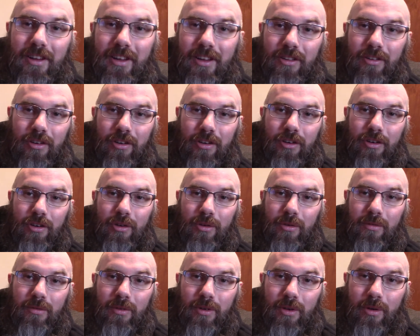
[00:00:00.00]
like learn a
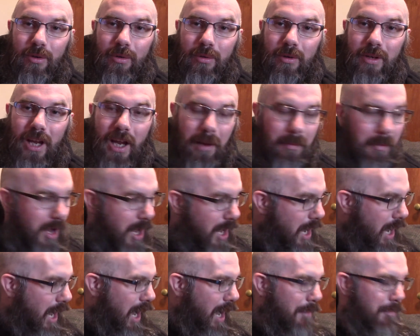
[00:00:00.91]
new game.
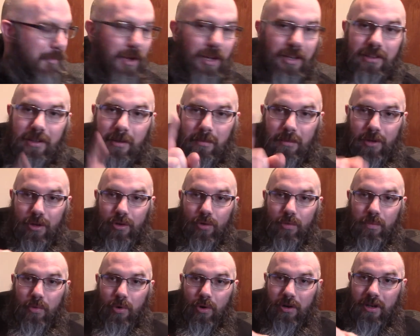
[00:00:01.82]
I picked a
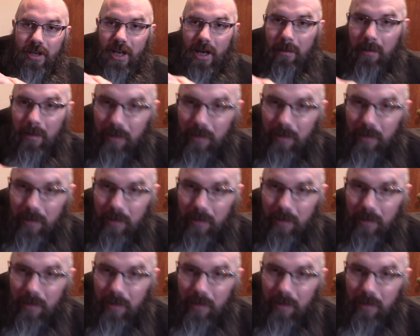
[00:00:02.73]
new board game.